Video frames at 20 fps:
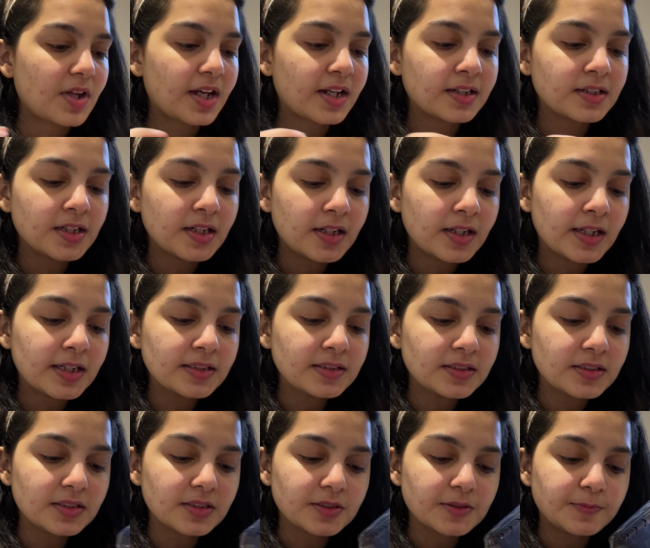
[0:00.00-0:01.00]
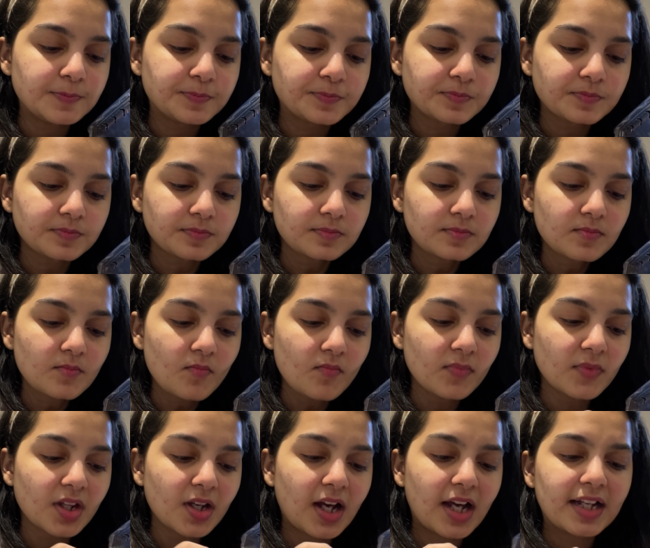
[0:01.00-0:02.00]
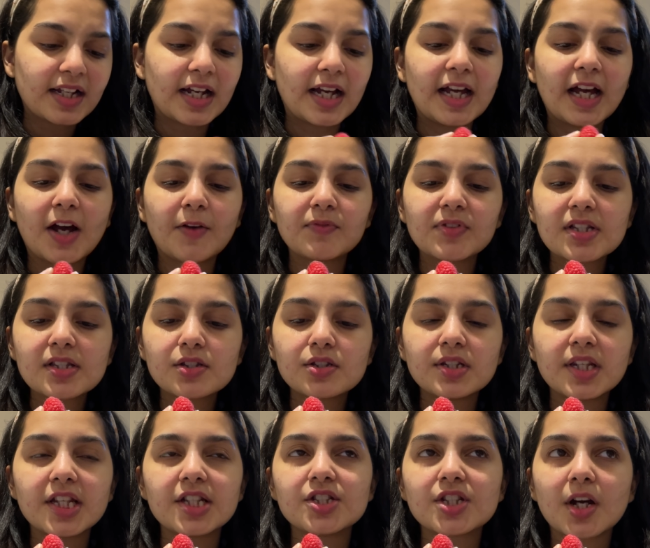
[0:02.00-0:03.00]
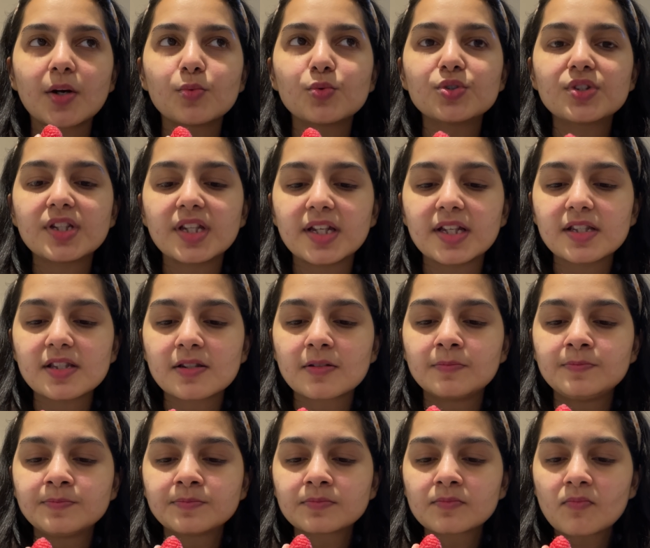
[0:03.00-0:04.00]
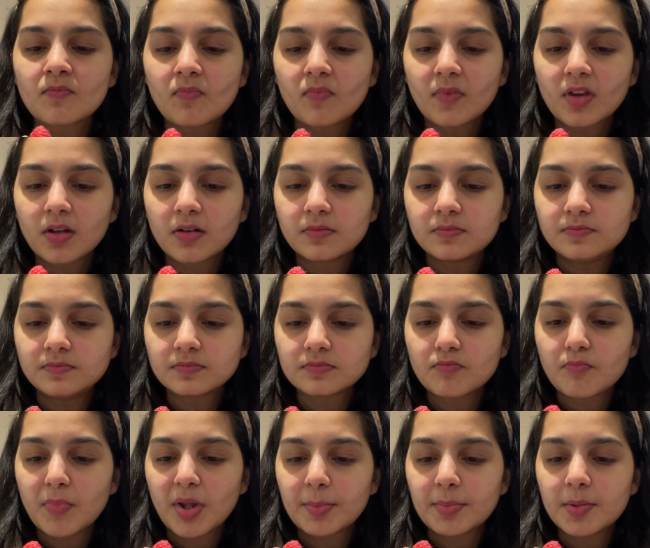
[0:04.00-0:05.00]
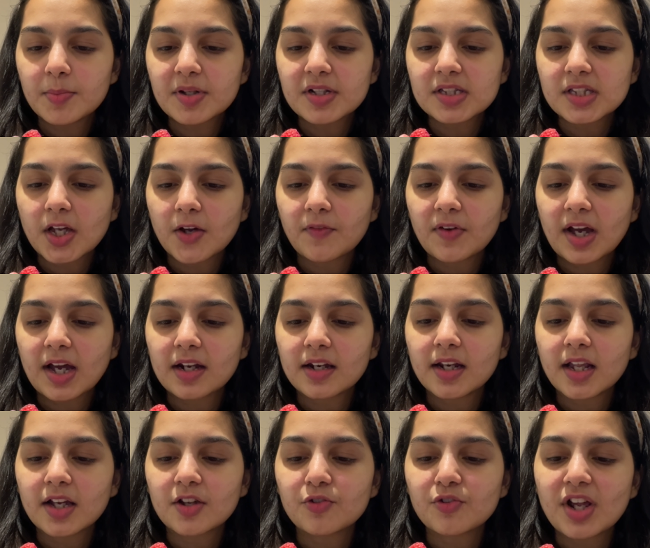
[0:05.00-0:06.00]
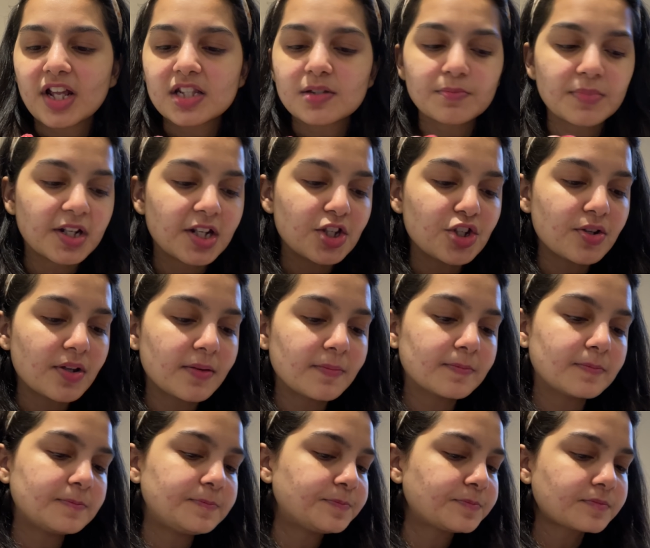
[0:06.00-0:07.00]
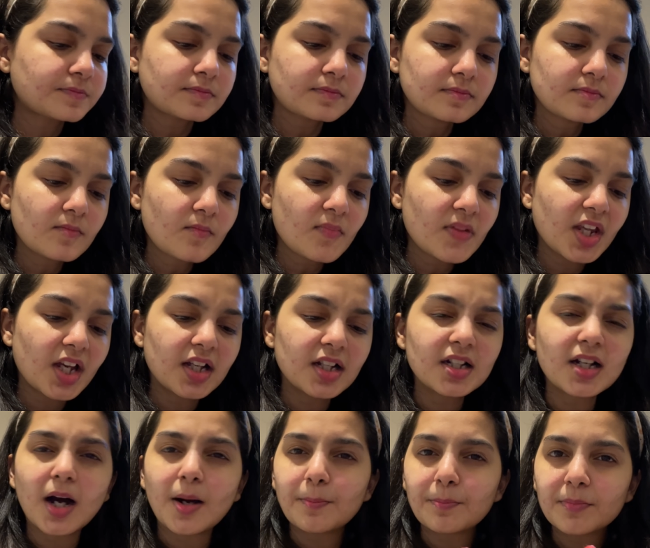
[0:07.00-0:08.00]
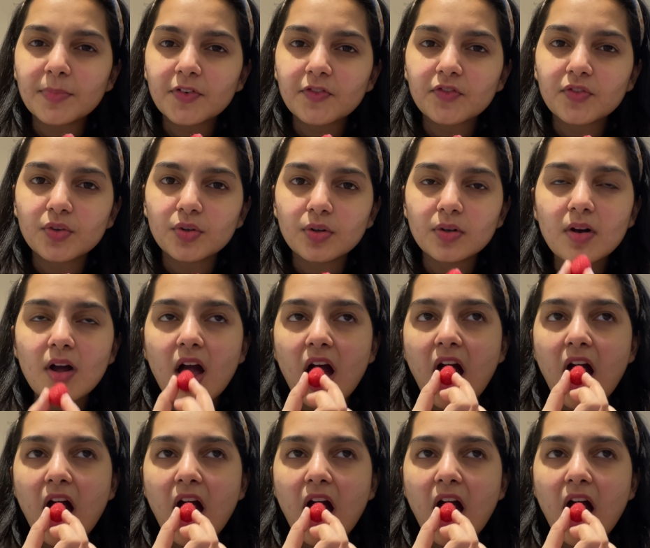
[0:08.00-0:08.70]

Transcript: gonna like this I, I have this deja vu taste maybe because I've had like raspberry gum before